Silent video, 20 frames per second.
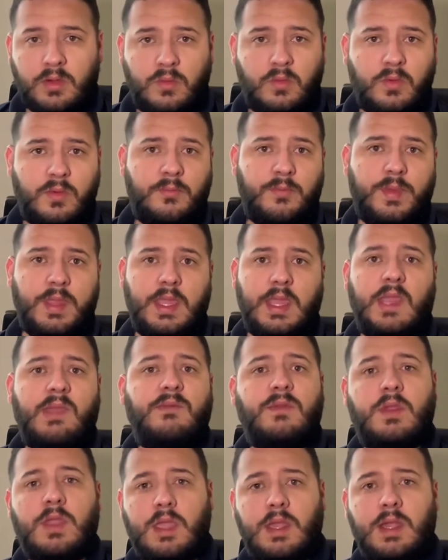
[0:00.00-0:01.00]
would be.
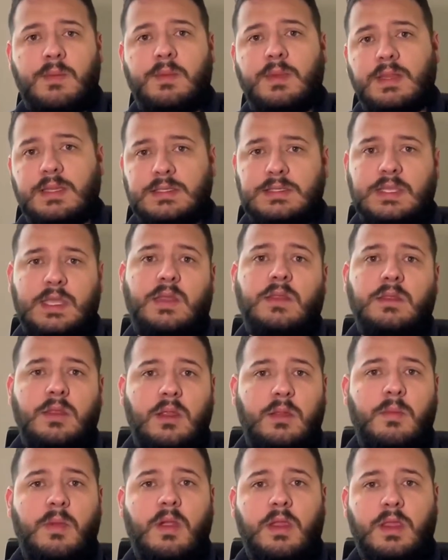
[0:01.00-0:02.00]
If you get them in the
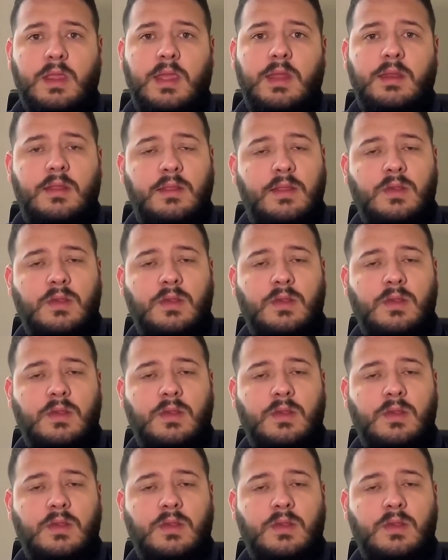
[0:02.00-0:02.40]
secondary market,